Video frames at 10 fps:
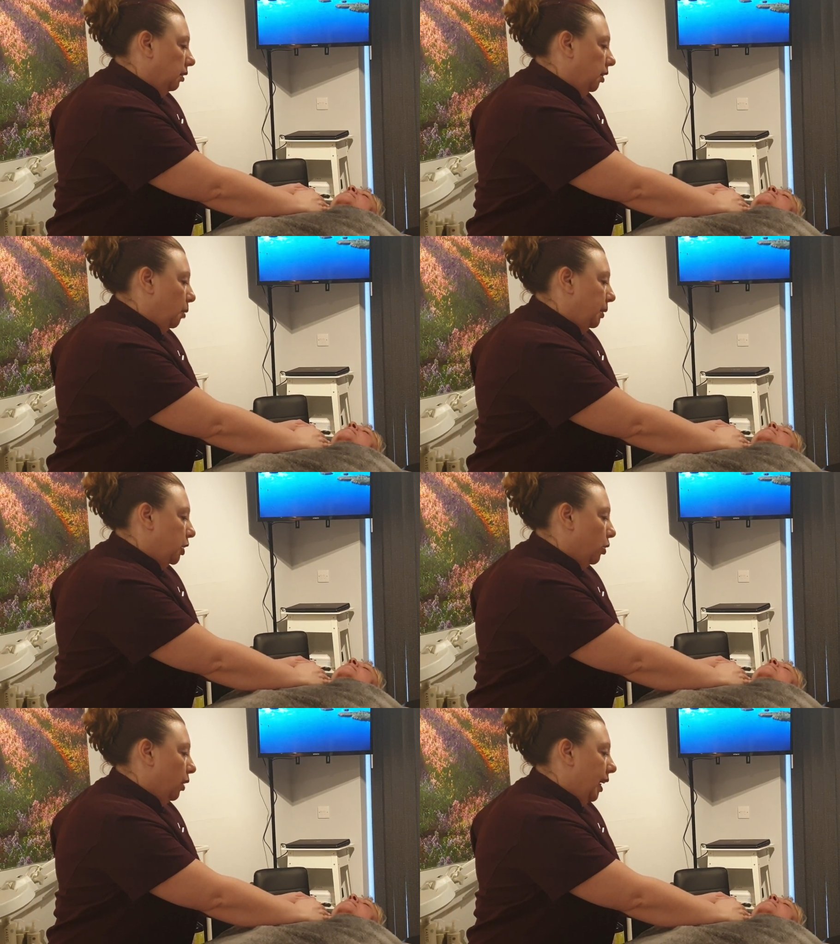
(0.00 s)
You'll be
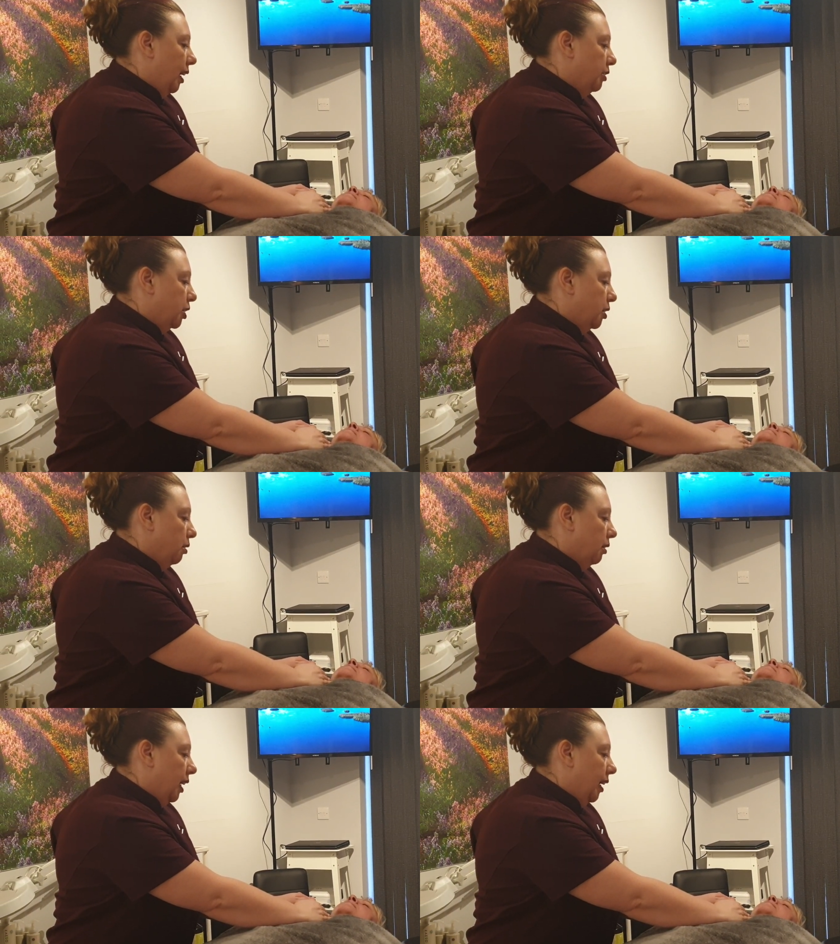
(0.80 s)
taught how to
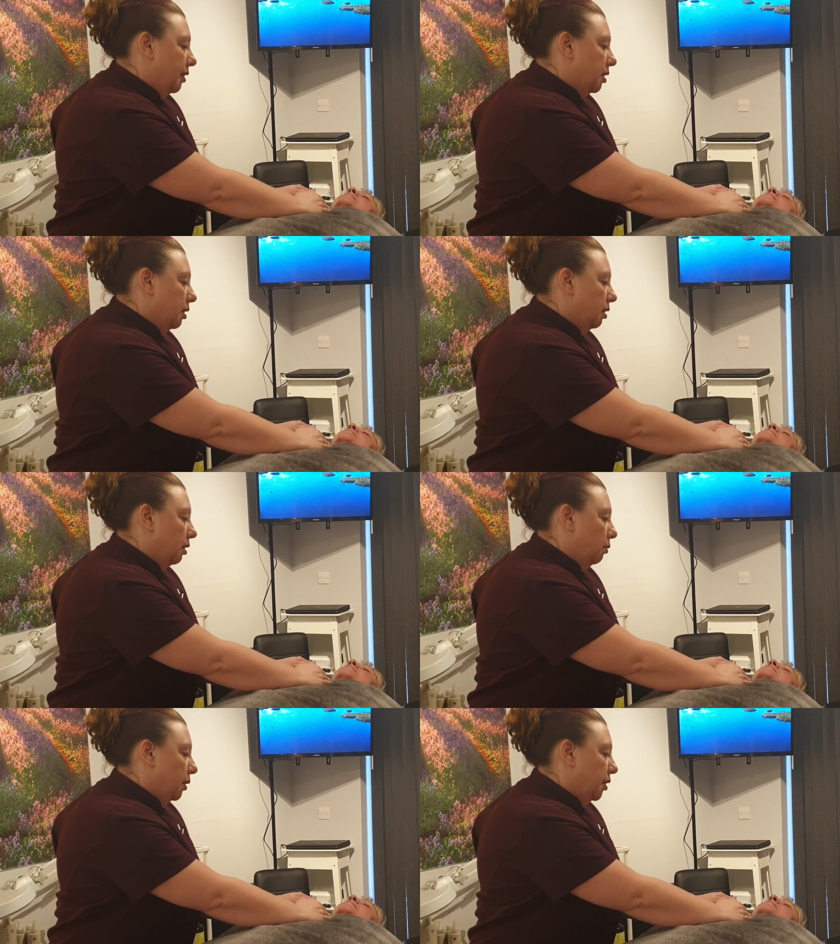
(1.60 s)
do that
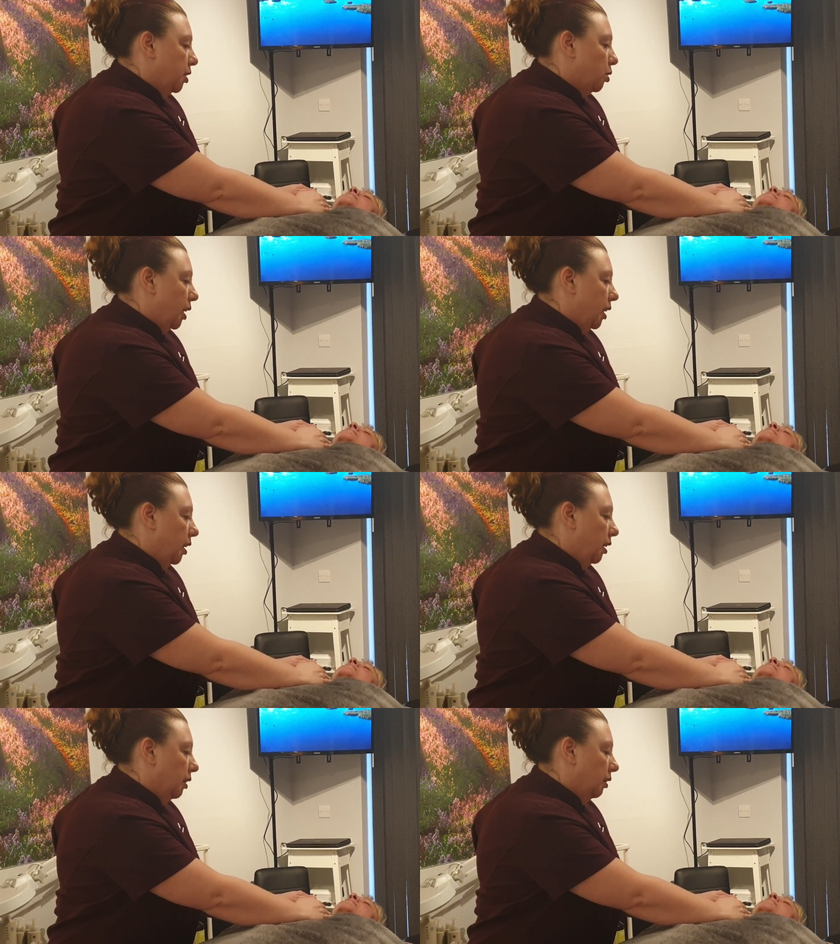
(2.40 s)
with the
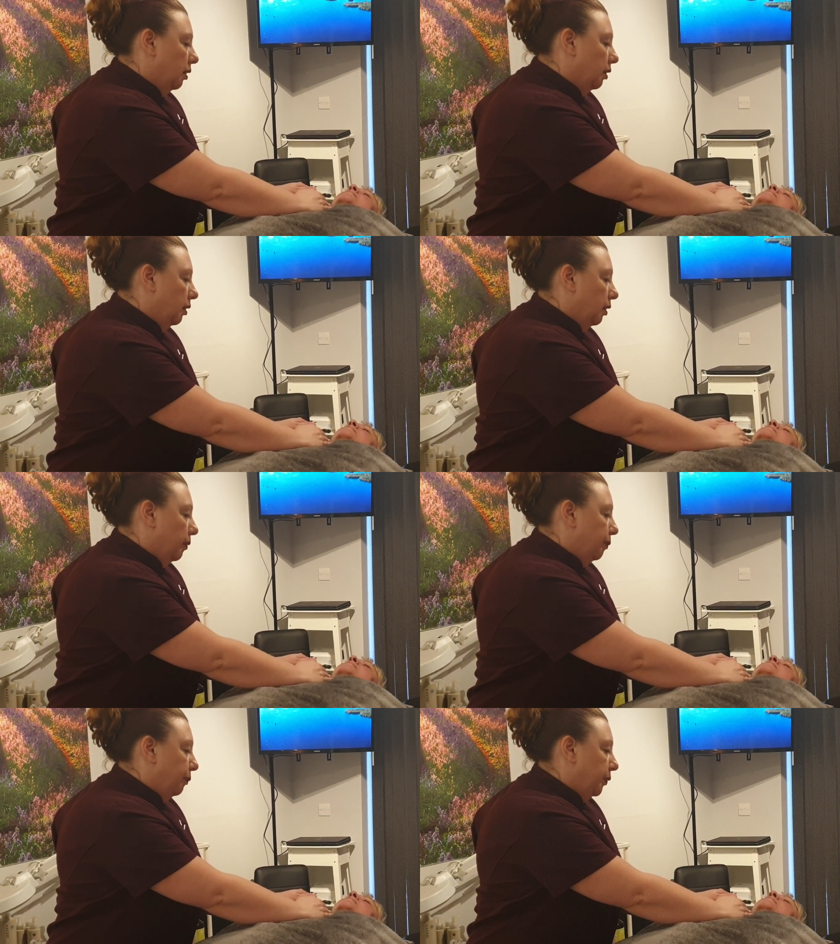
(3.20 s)
training.
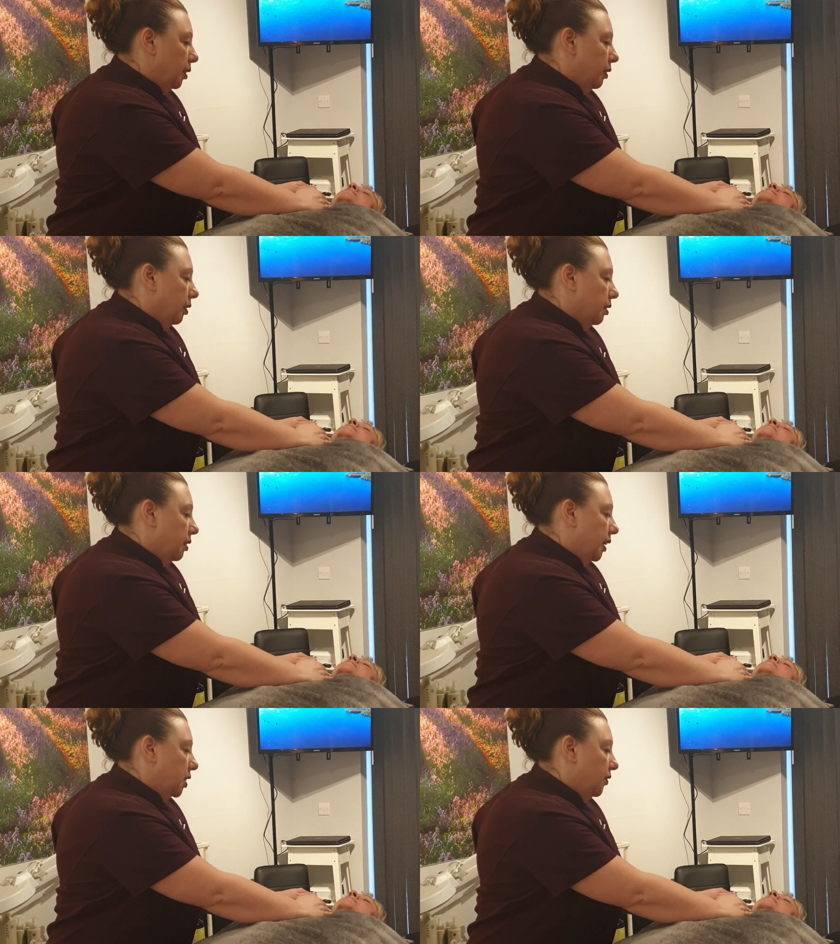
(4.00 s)

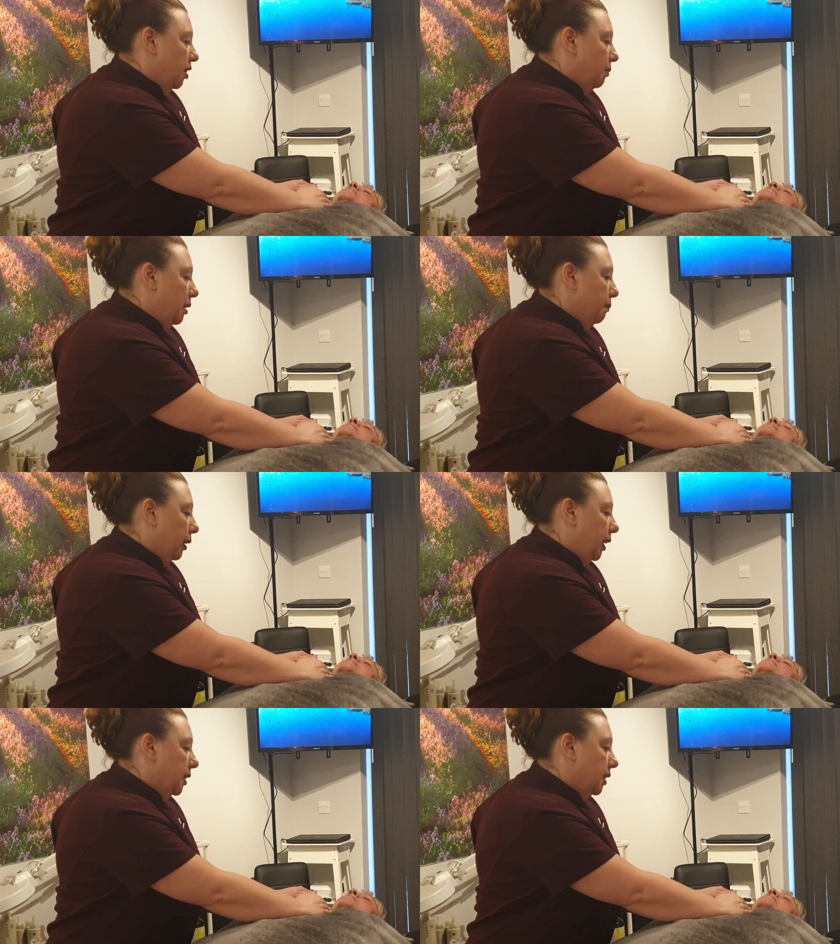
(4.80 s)
And that's firmly in
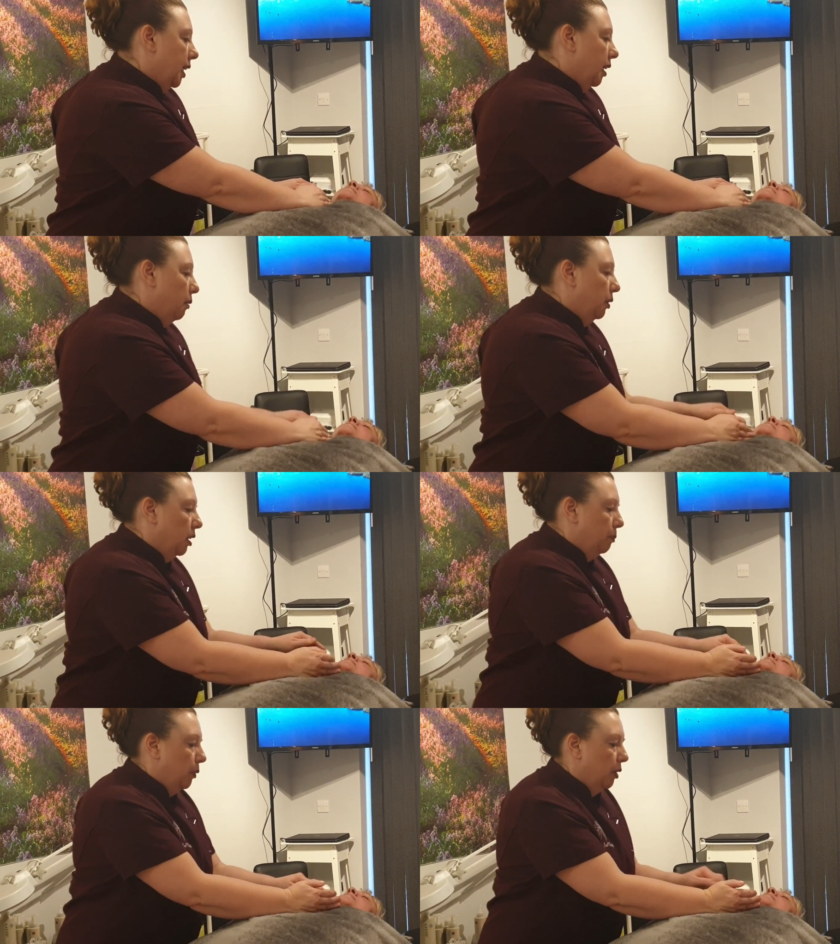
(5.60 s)
place now. I'm
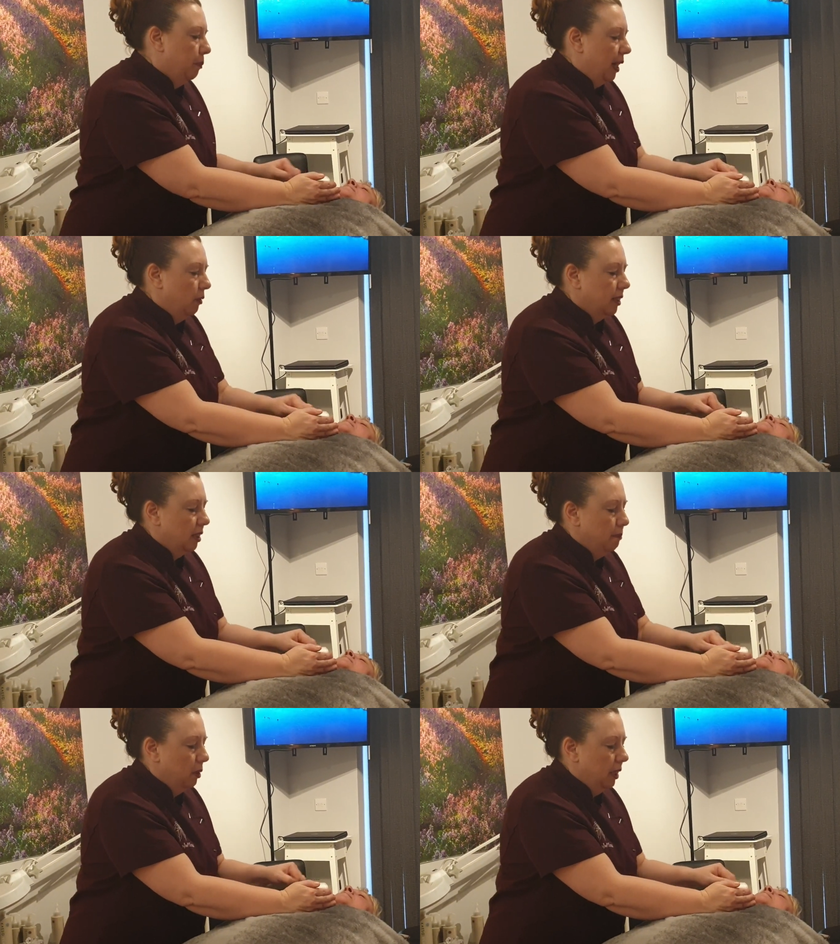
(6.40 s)
going to put the power
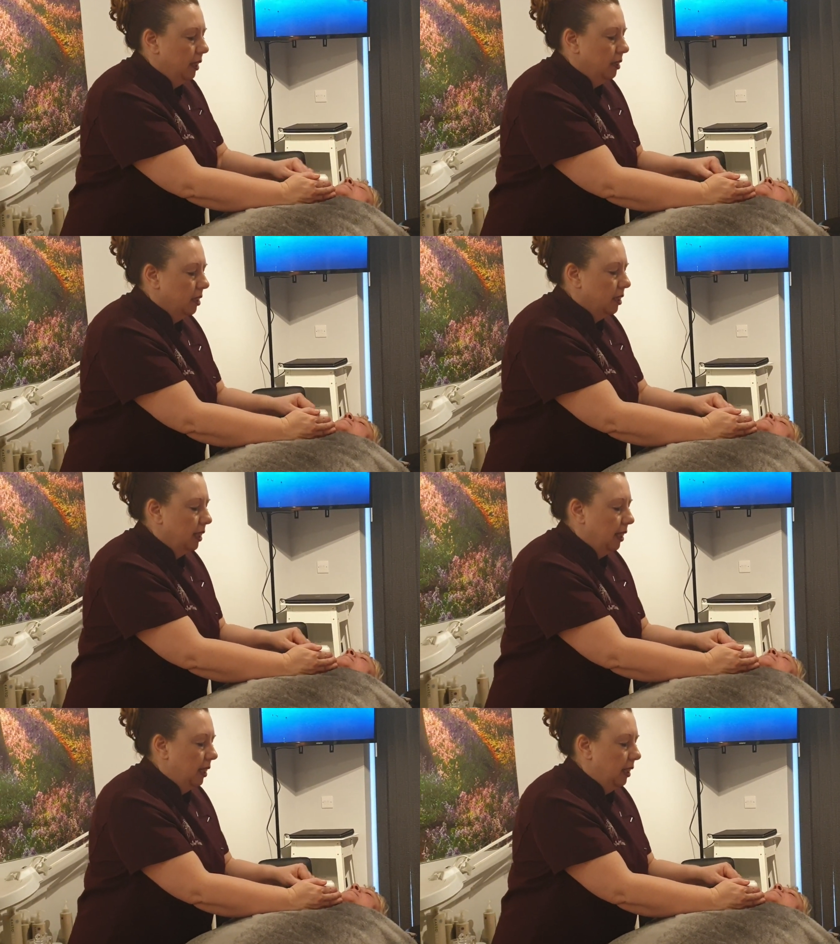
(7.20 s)
symbol in to
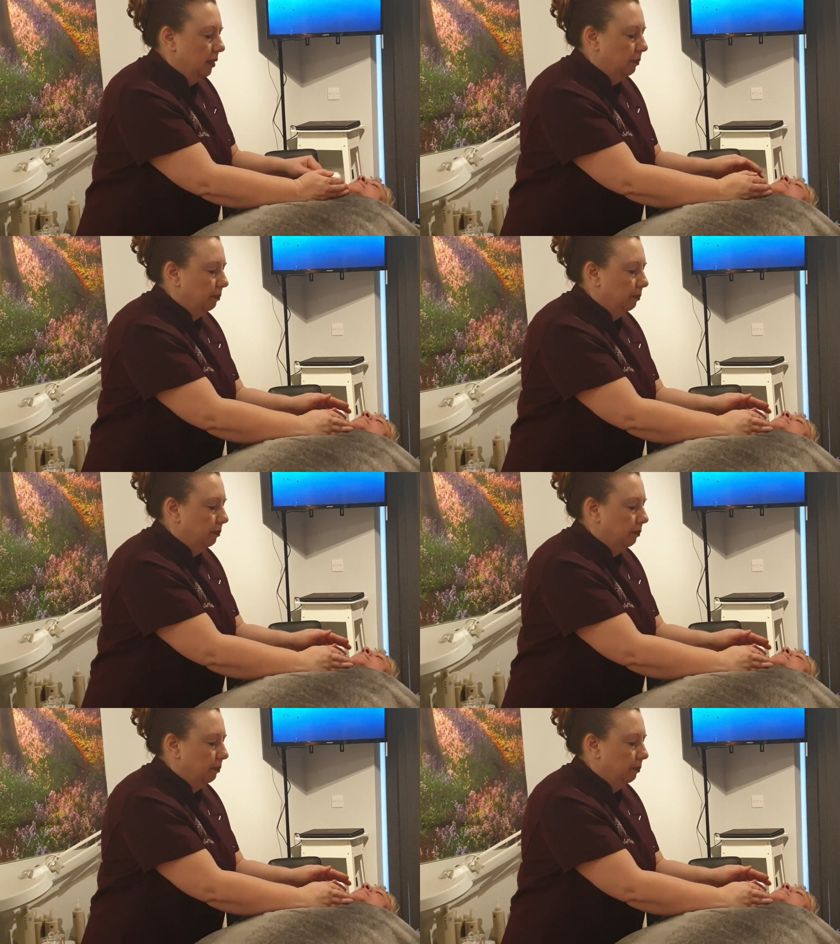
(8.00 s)
seal it.